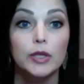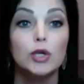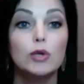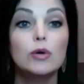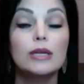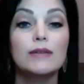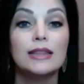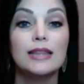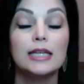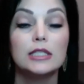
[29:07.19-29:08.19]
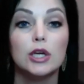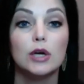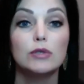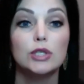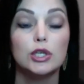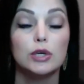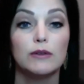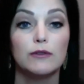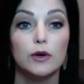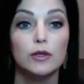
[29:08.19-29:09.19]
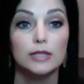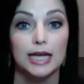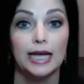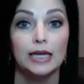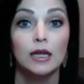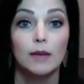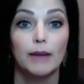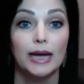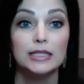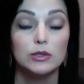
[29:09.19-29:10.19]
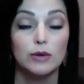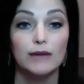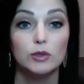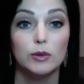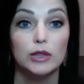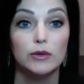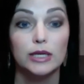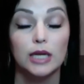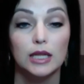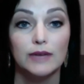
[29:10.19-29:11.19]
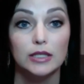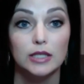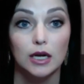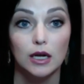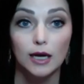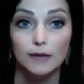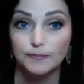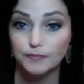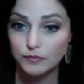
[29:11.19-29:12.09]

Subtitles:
You don't even think to go to your referral site. Mine's thrive23.lavelle.com.